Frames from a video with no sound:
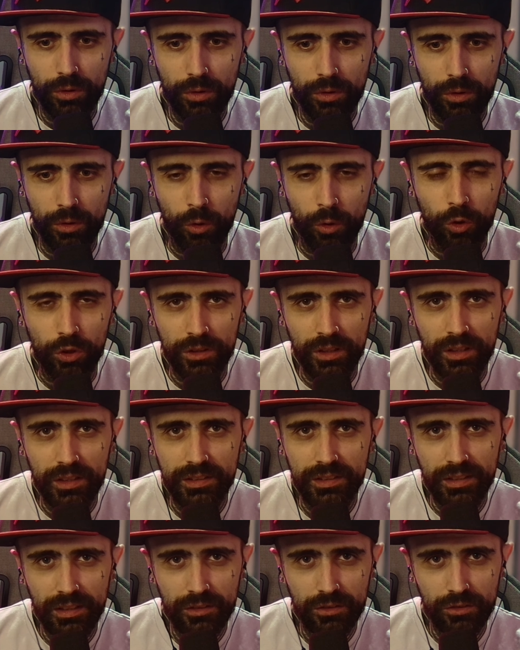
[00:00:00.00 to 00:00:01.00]

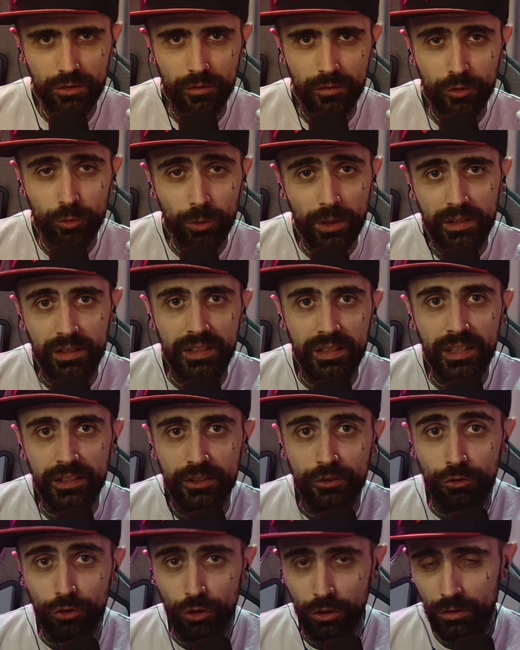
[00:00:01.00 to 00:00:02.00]
organise that stuff so I could get
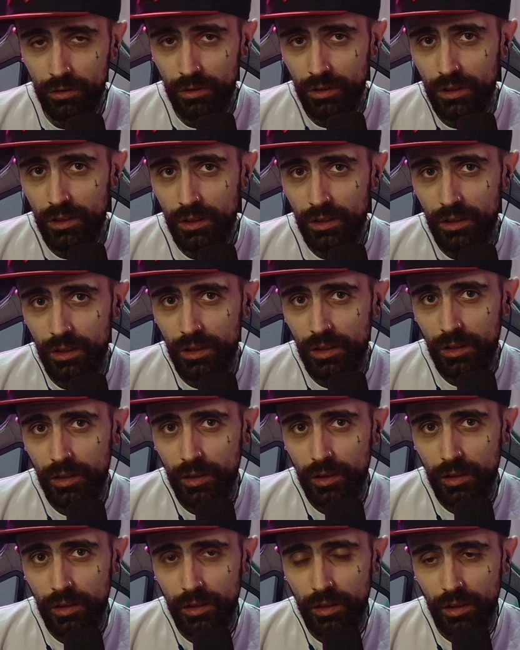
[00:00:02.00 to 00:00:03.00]
it done.
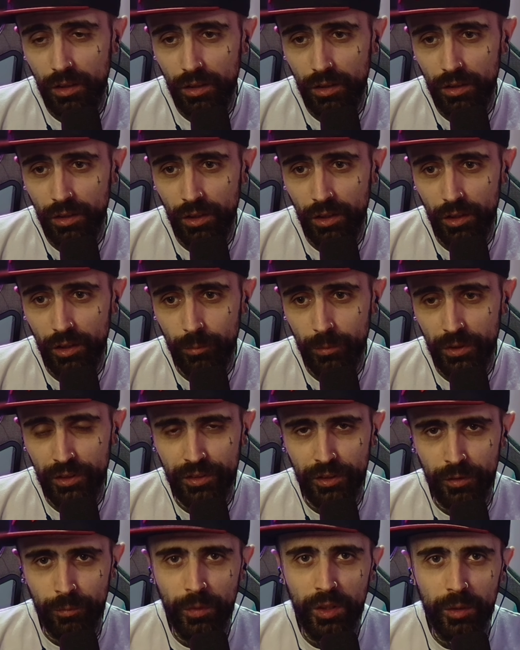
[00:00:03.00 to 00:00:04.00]
It
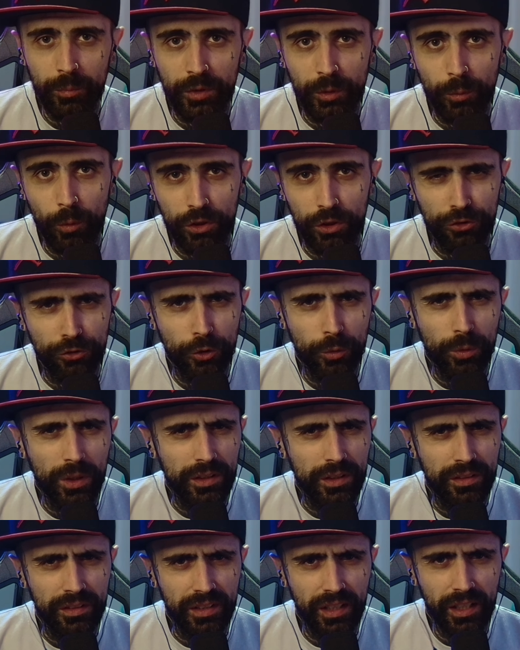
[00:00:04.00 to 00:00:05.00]
didn't make me want to do
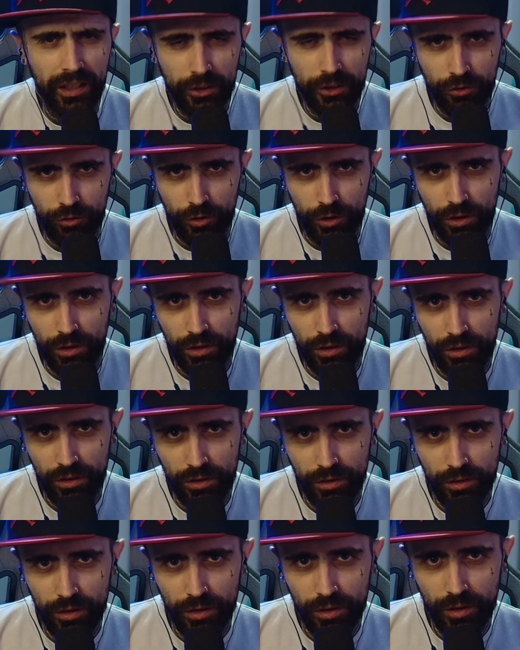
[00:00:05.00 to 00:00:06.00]
anything extra,
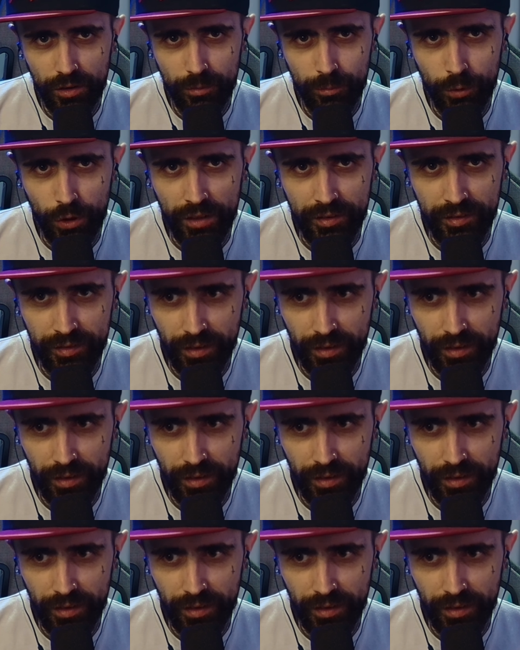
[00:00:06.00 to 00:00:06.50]
but I